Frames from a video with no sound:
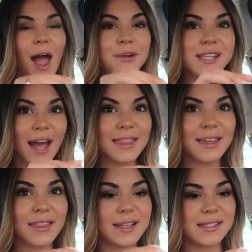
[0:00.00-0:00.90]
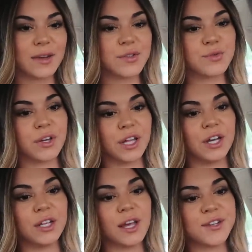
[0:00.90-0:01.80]
I was like, I think that sounds really
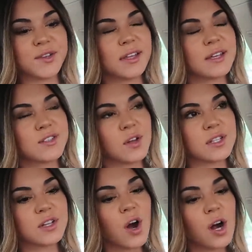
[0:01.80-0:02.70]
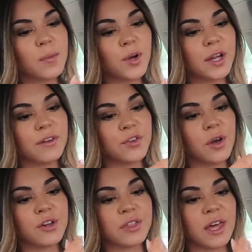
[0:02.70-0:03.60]
good. They also had like salted caramel and a few other